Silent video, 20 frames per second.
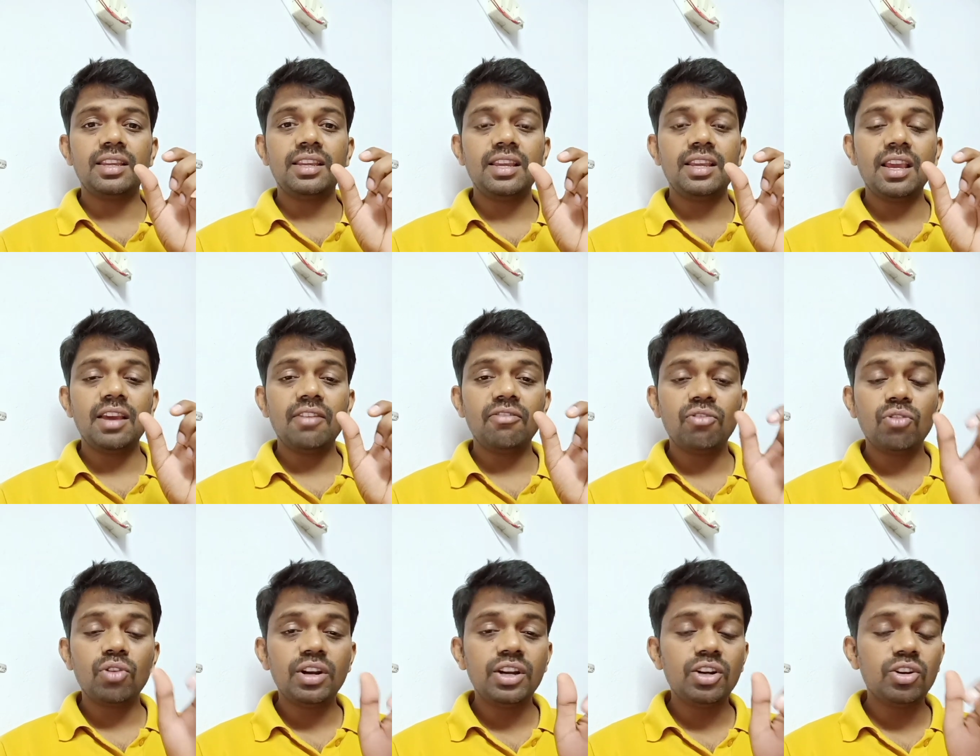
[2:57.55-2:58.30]
A
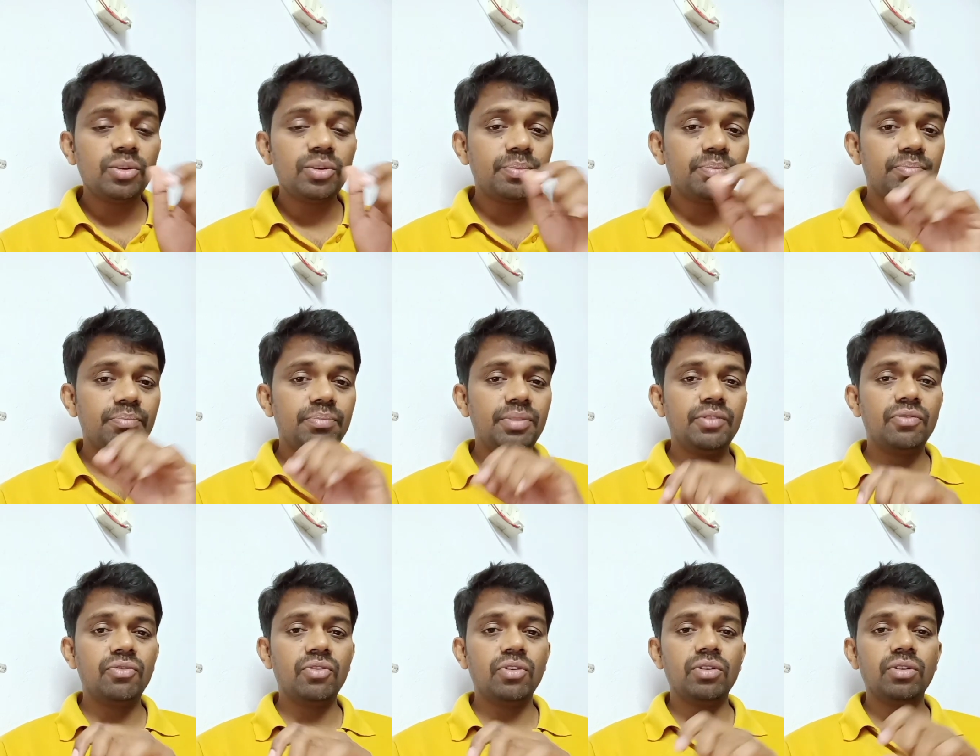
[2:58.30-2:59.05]
four into B
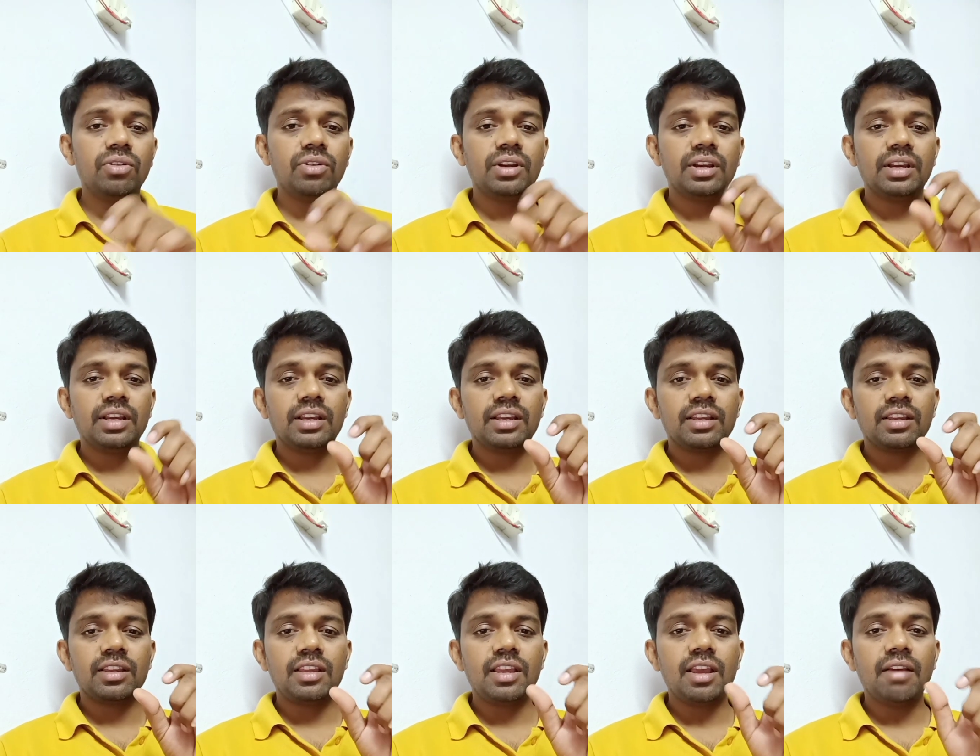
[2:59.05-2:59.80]
four,
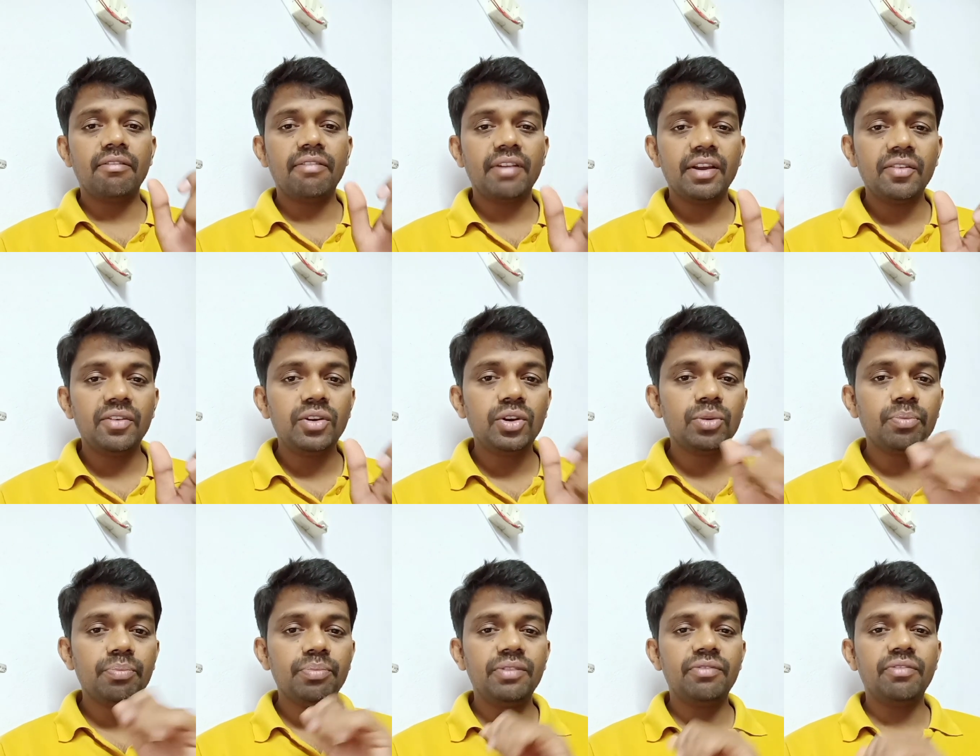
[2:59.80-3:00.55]
A five into
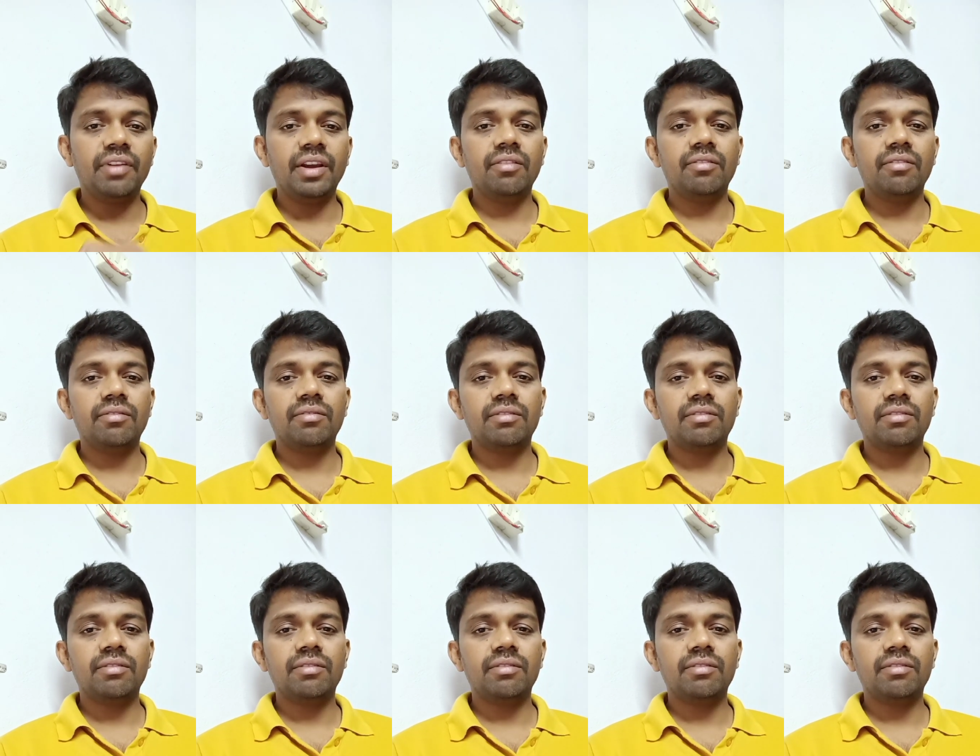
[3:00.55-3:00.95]
B five.